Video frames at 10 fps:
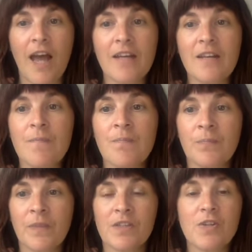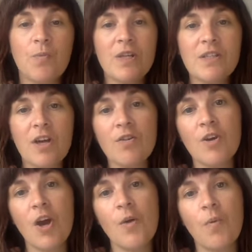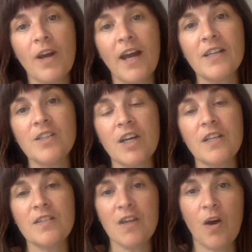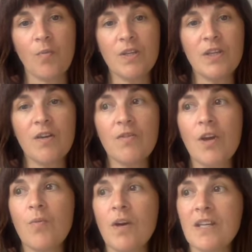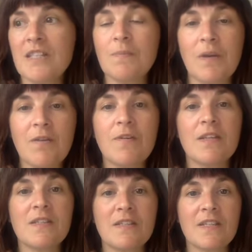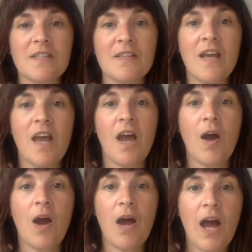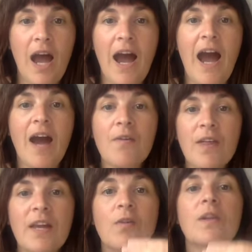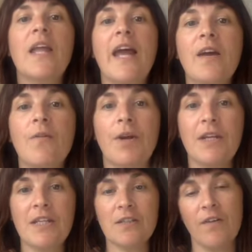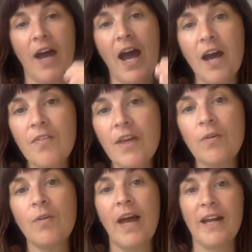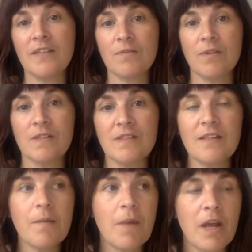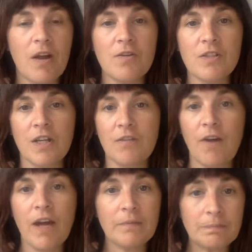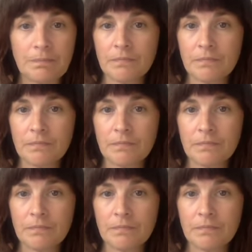And so we don't know what our journeys are. We don't know what experiences, how they all layer on each other, how they all add to us. It's like my own journey, right?